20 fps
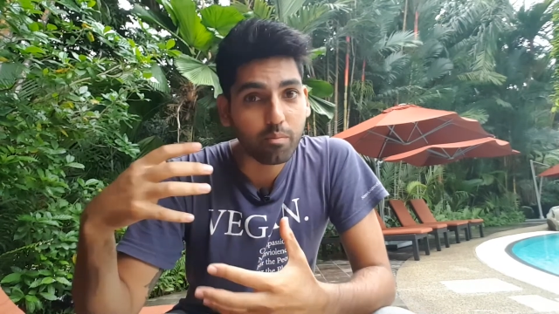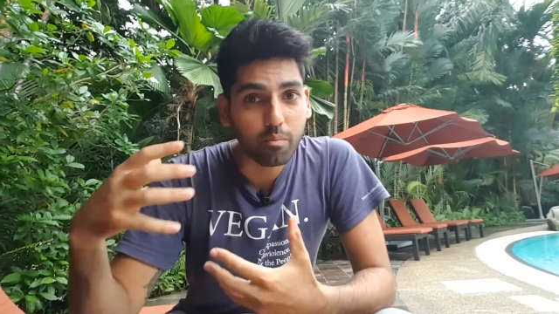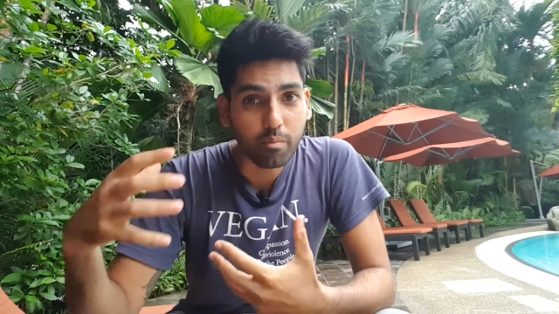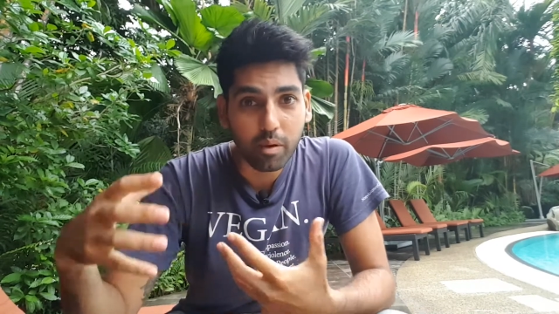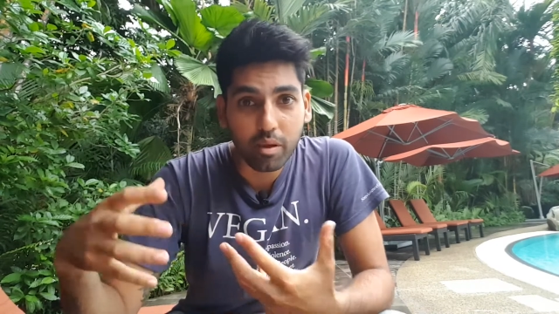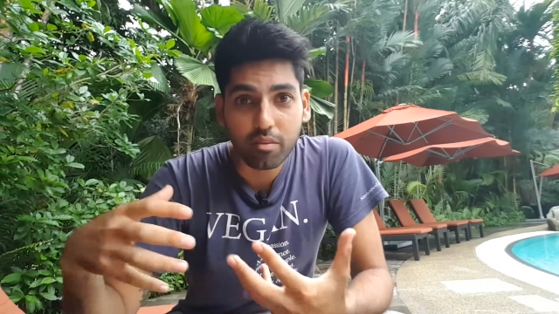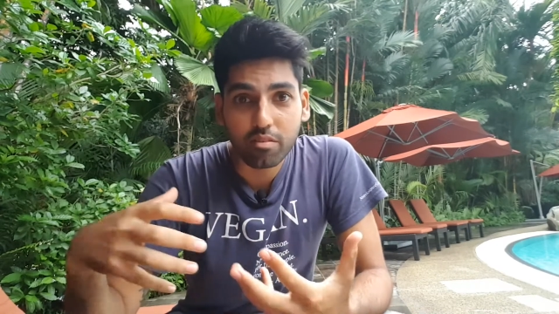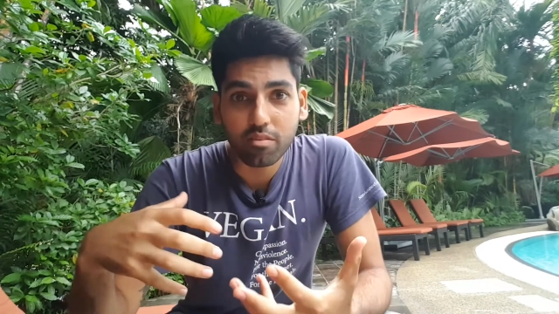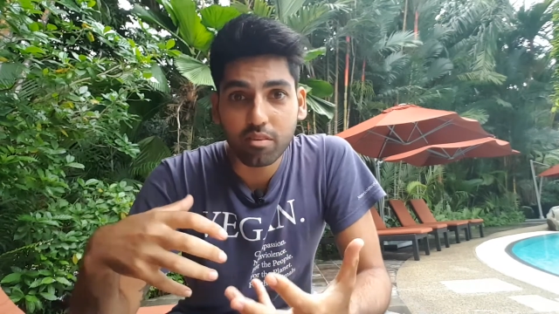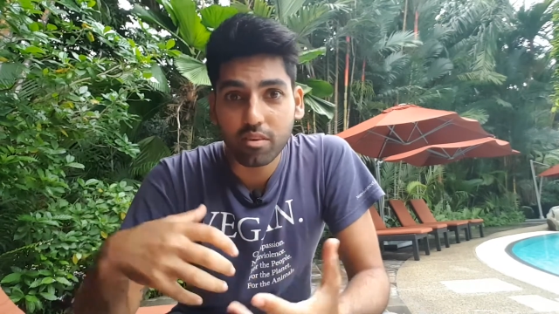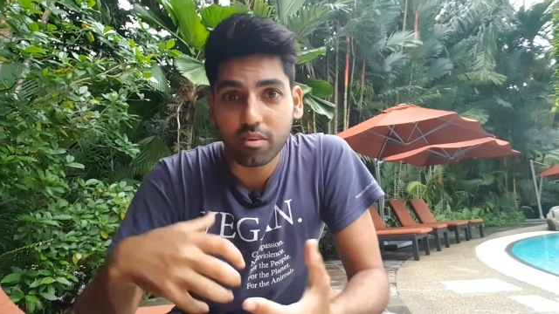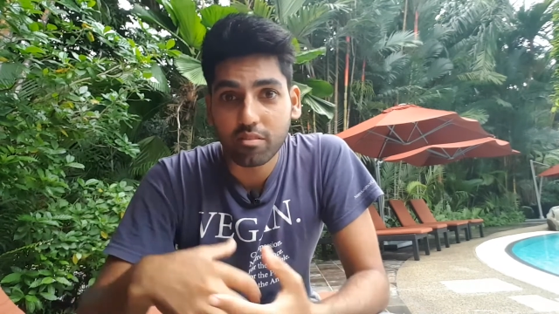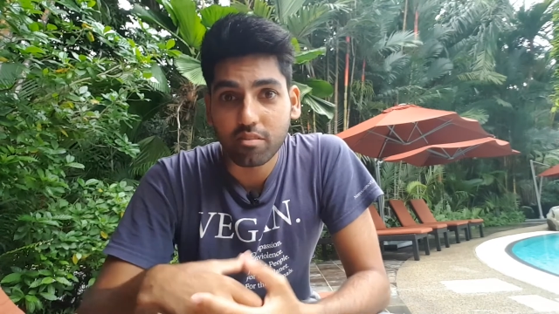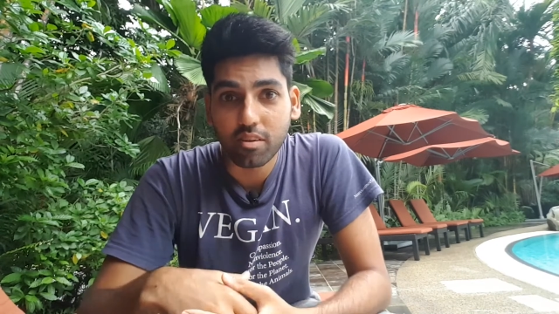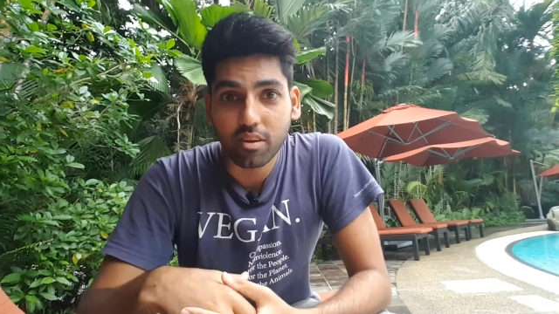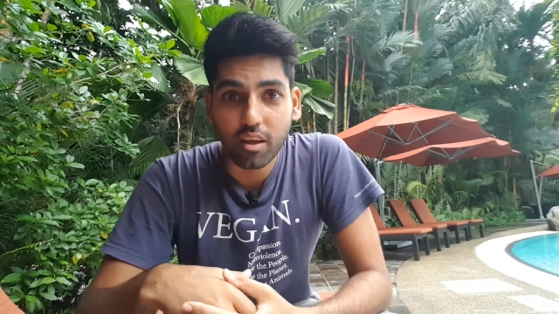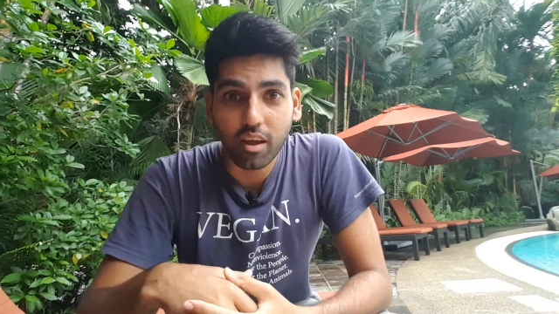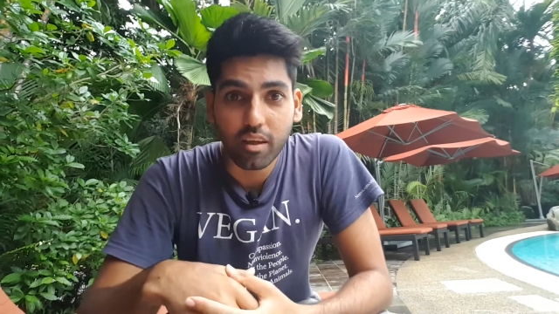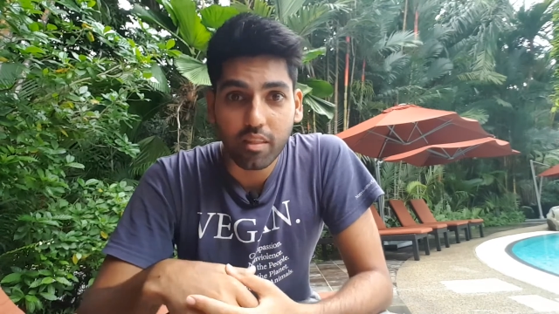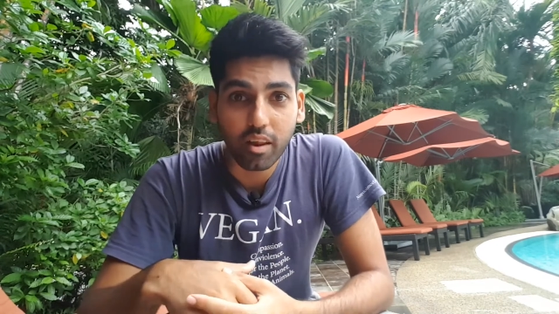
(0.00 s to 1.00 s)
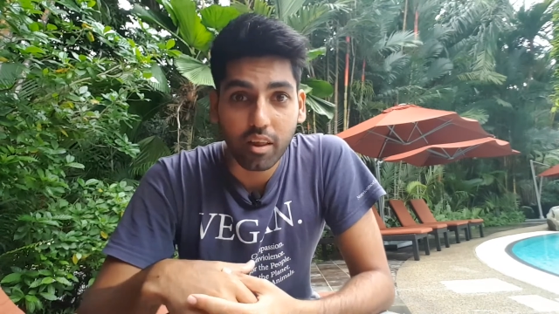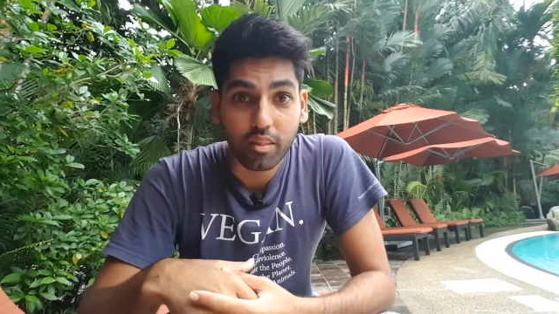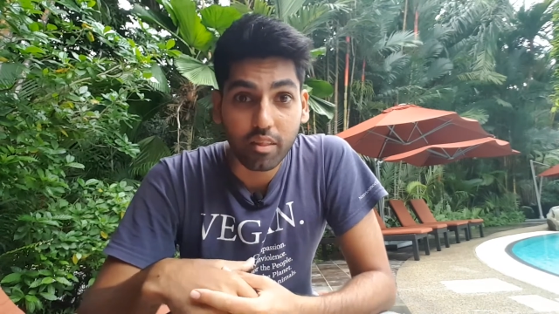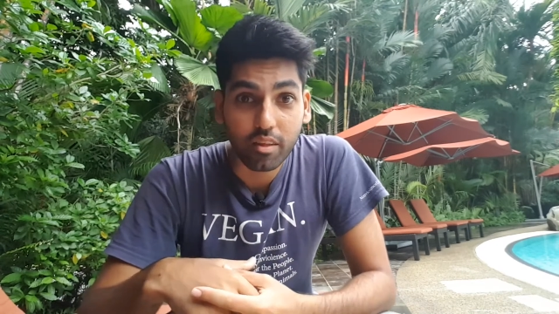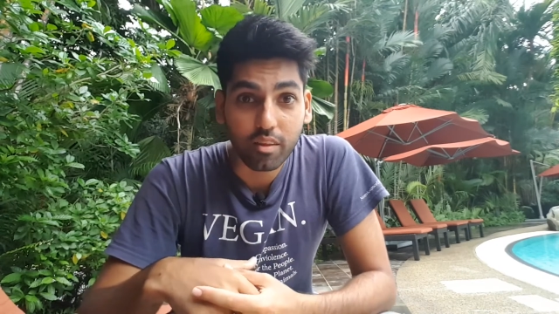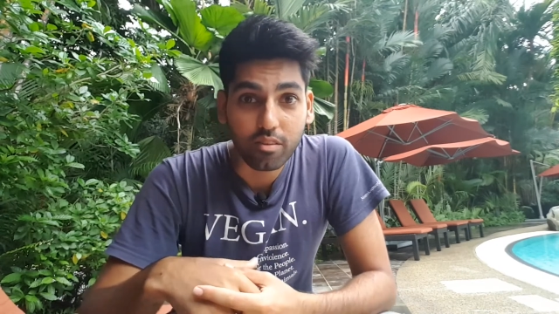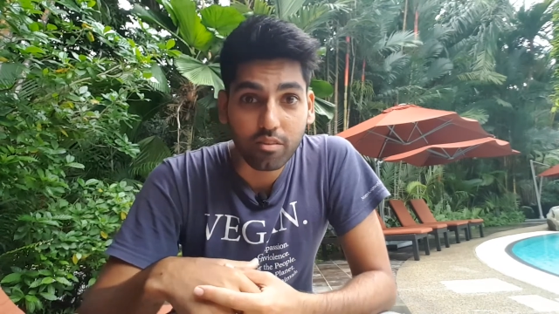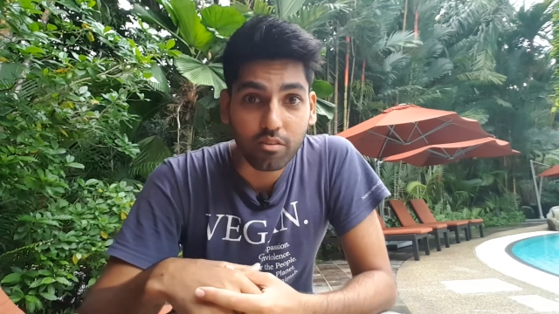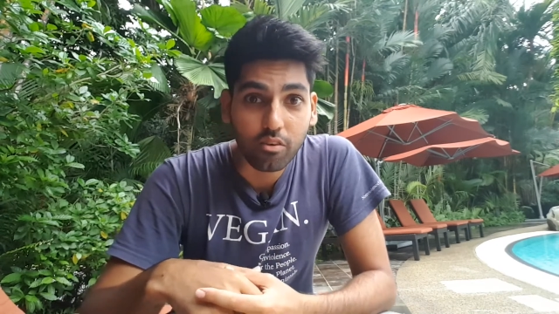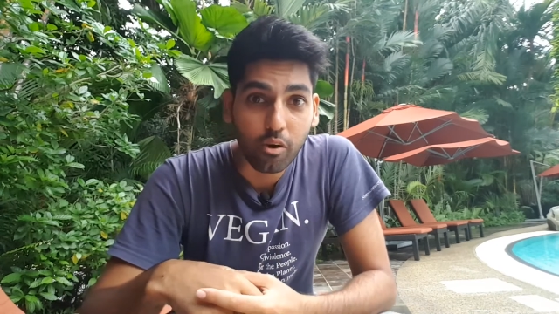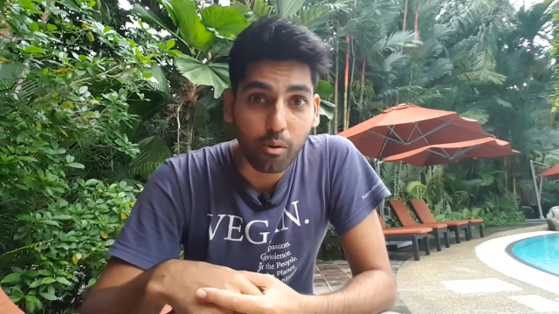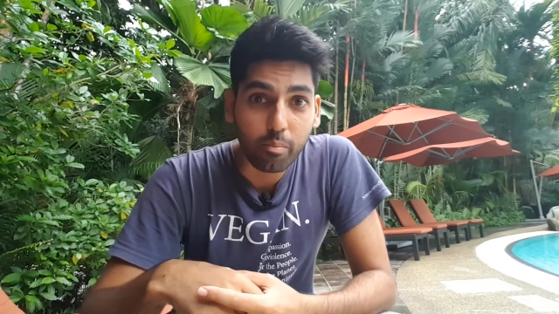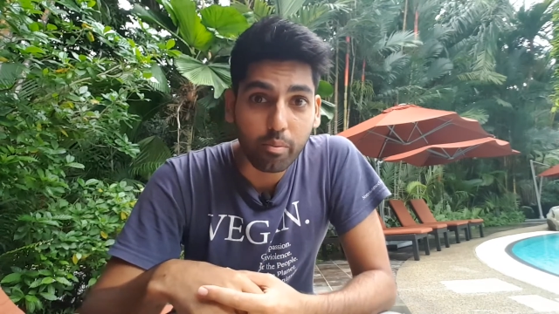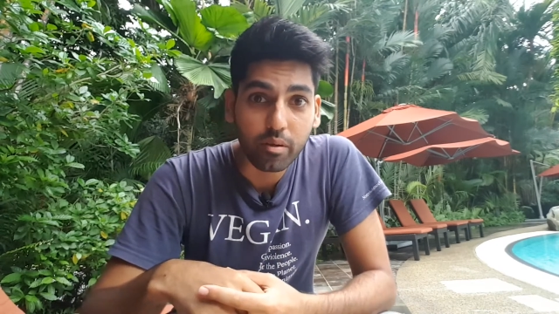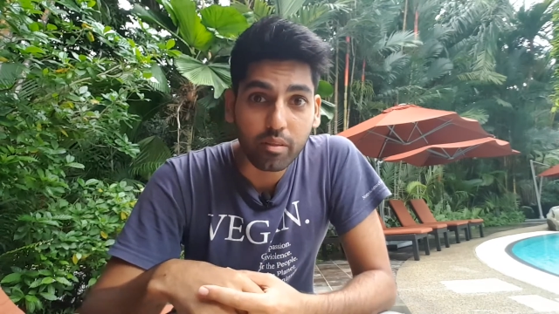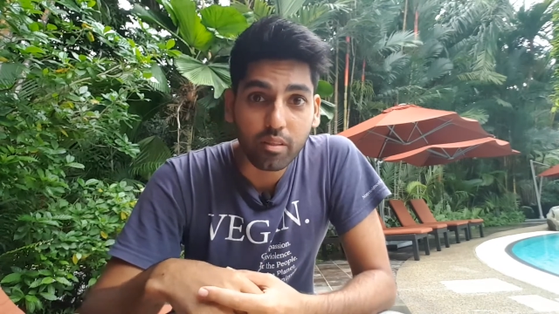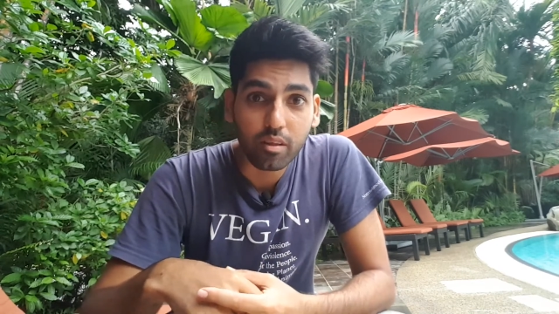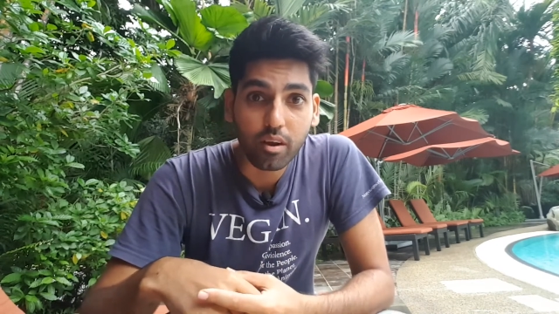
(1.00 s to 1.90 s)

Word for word: medicine is an another topic